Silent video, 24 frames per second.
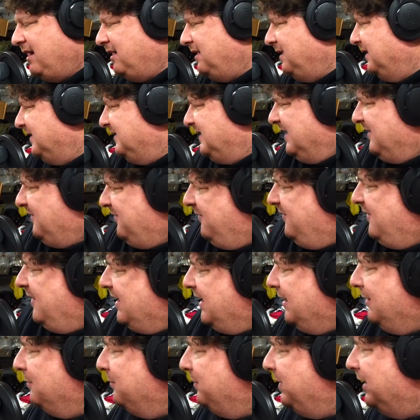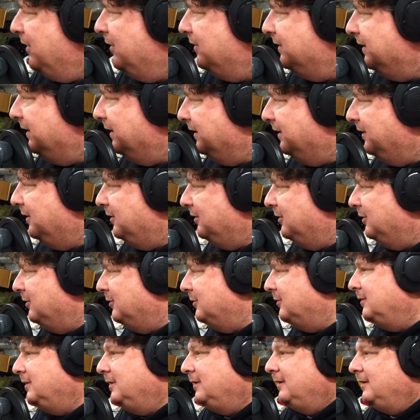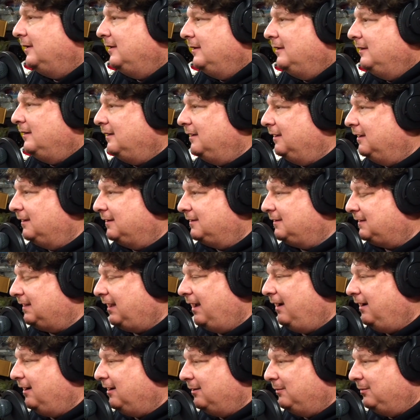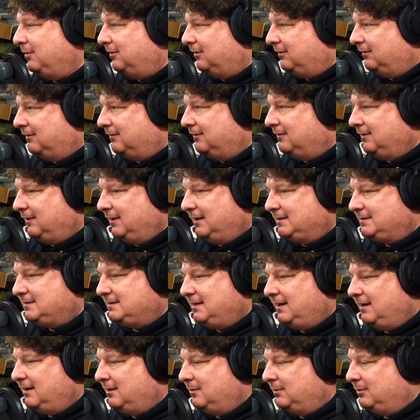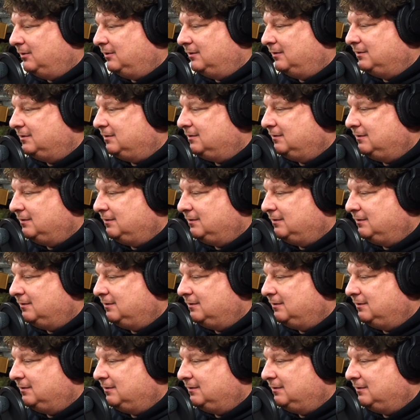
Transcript: out, it's like fucking pelting you. It's terrible. It's terrible.